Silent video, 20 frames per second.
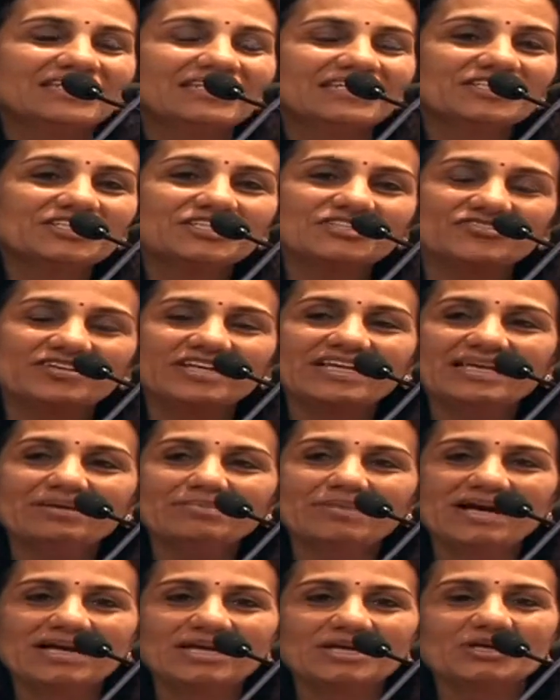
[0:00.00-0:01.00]
it is really
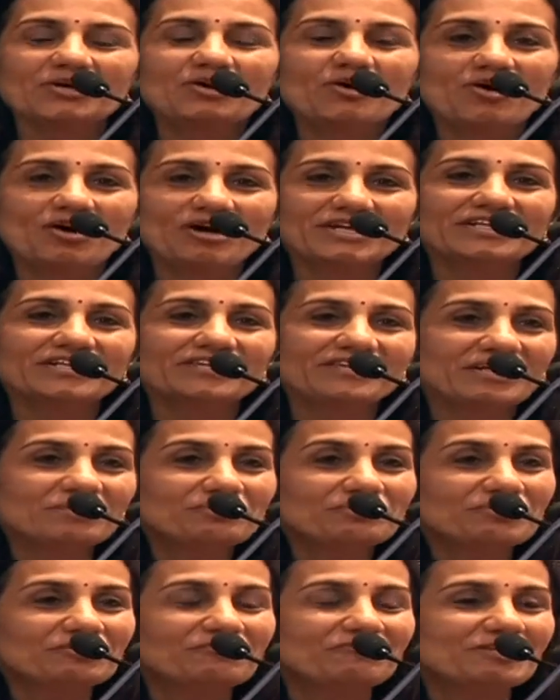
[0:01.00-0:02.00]
my honor
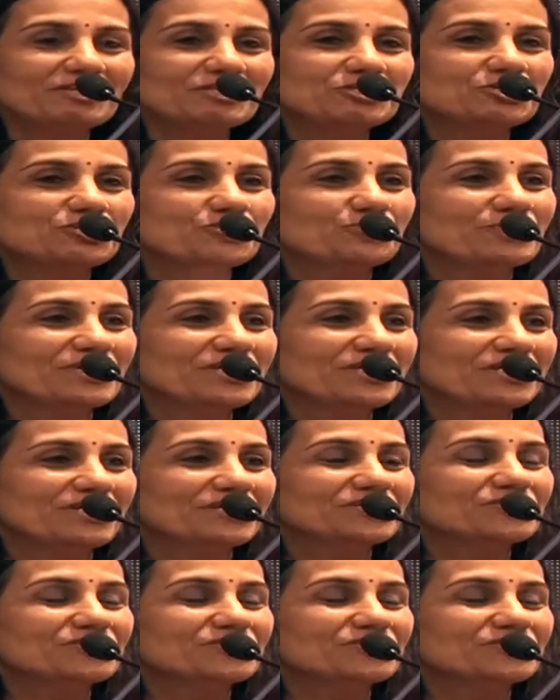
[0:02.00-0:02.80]
and privilege to be here